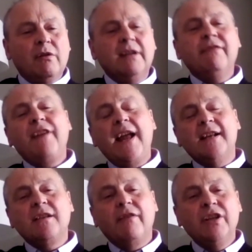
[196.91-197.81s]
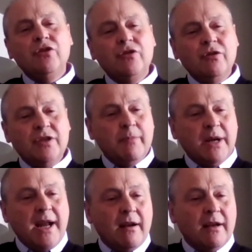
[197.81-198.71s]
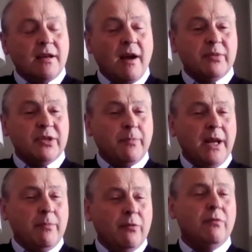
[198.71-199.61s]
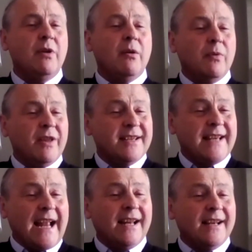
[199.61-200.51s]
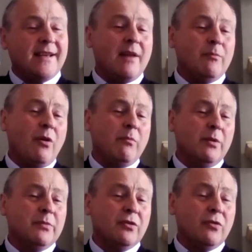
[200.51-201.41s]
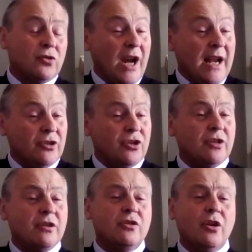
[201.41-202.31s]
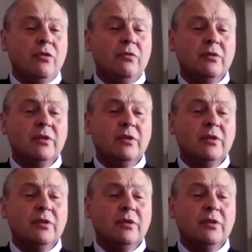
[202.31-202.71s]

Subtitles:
And in fairness, I've introduced him a couple of times to people with exactly the same problems or challenges as you.